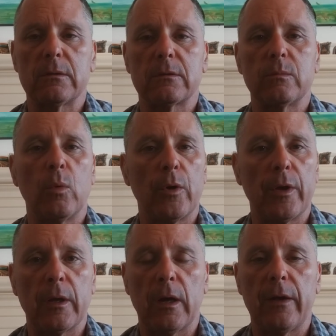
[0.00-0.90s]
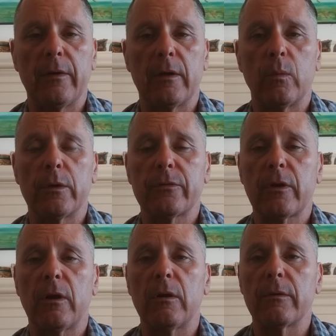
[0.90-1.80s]
This morning I did what's
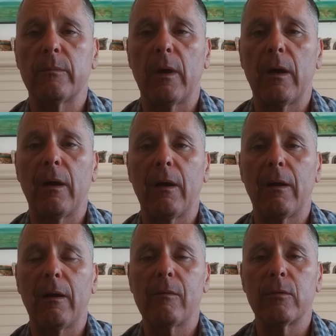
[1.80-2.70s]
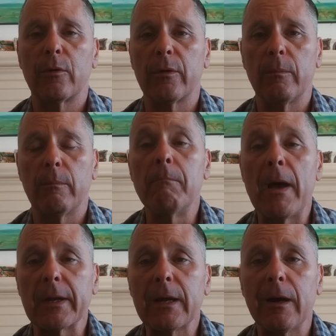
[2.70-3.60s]
called I learned a
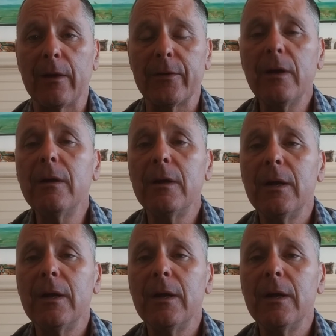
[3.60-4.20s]
Metaconda.